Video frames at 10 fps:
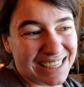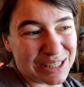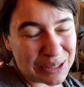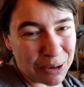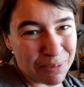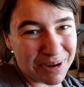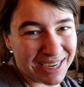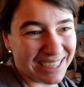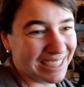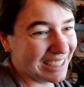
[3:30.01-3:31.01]
took
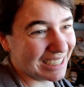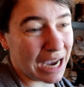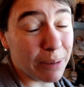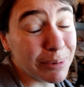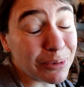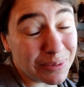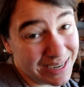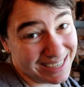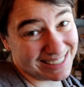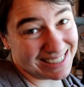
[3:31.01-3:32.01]
me a couple
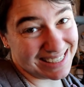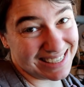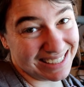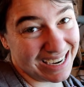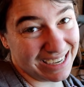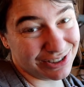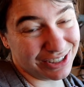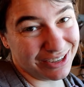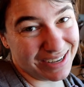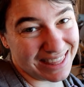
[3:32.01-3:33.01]
weeks until I
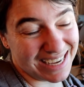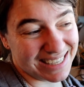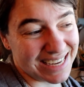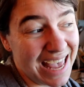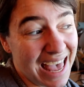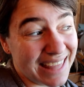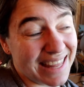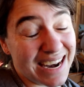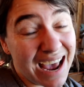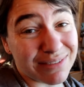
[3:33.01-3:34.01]
actually got that. And
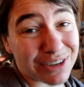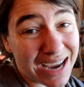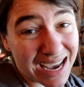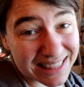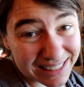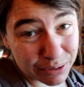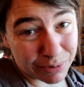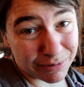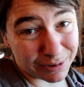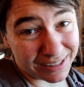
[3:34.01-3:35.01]
then after I had the
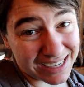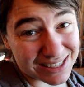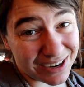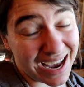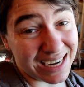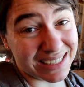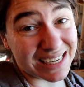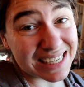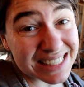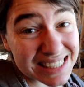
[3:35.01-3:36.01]
liquid fertilizer, I had it
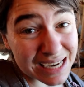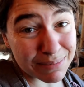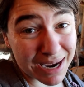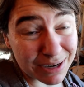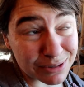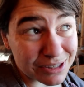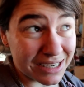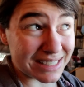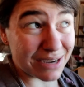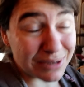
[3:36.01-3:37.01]
inside my house,
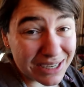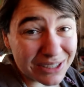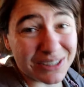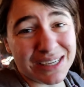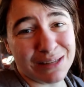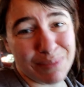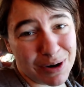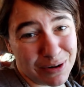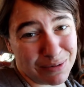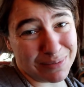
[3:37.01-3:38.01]
not down here in the
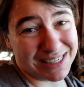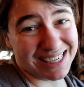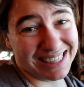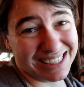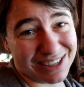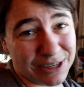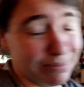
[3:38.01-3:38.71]
barn where my seedlings are.